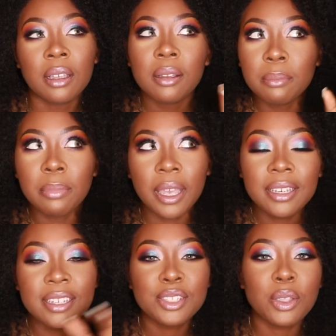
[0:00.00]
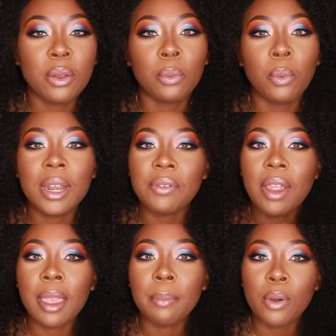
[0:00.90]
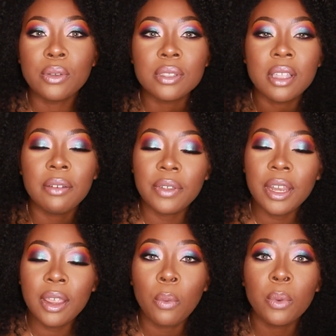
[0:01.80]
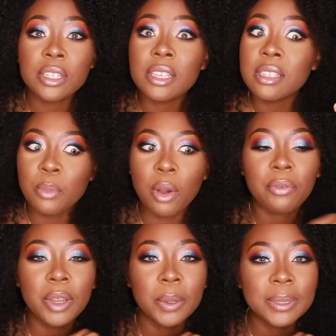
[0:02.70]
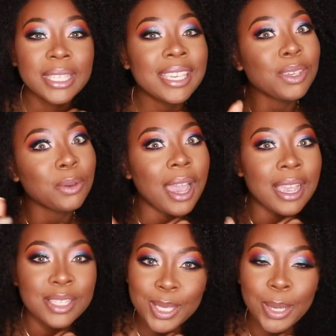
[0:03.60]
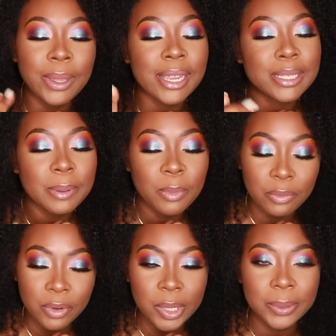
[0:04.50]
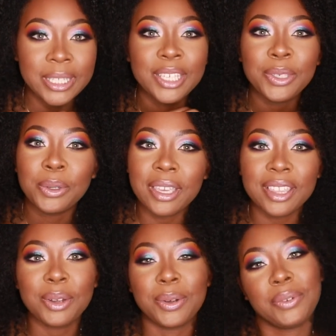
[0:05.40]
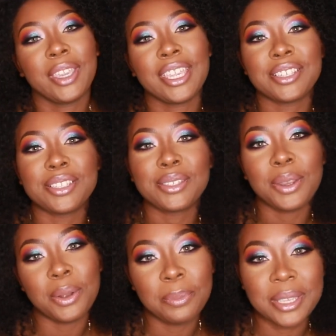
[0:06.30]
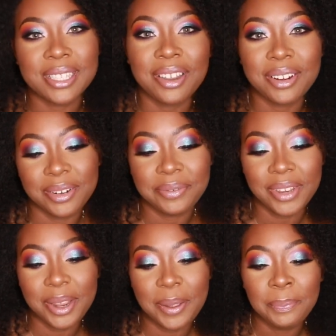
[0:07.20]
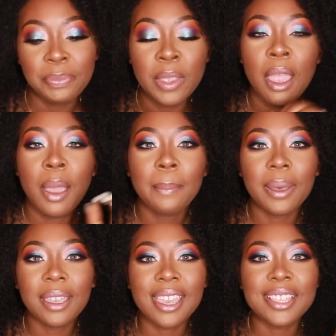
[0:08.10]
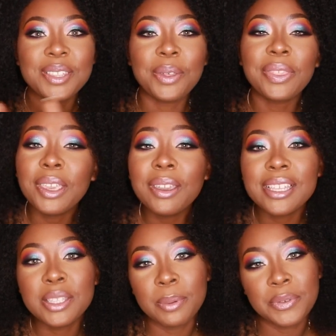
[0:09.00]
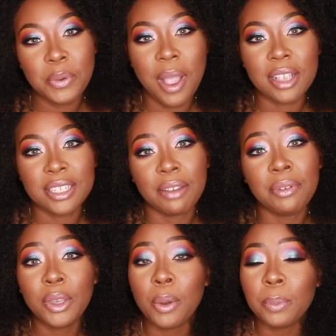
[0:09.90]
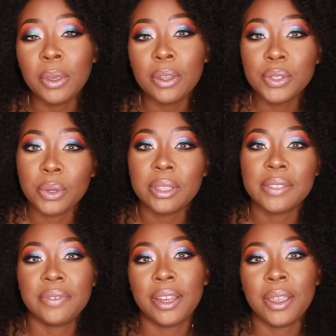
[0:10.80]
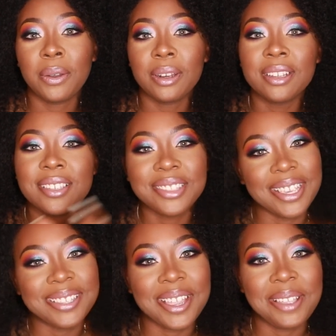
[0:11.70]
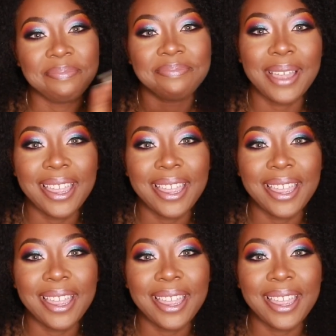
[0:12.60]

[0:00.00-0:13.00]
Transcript: button, so whenever I post a video, which is more frequently, you guys know it has been more frequently, you'll get the notification so you don't miss out on a video. But yeah, so thank you guys so much for watching. I really hope you enjoyed this video, and until next time, bye.